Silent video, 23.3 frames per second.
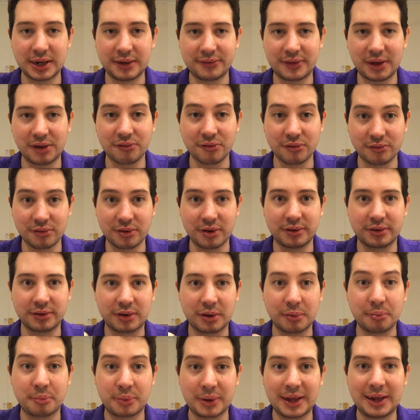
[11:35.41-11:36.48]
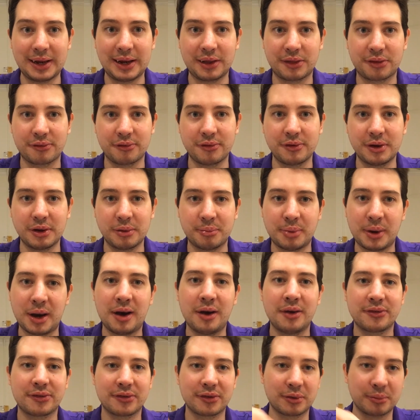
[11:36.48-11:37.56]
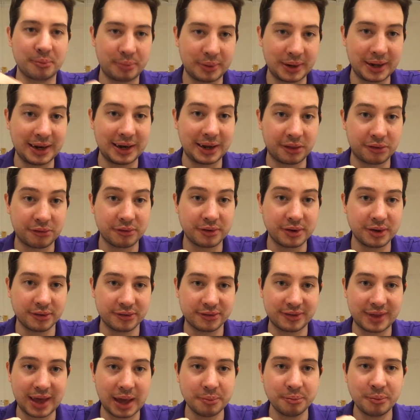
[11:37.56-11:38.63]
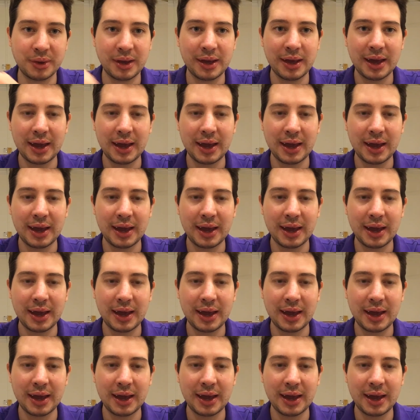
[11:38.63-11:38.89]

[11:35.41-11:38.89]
if they run completely through your bars and completely through your stem,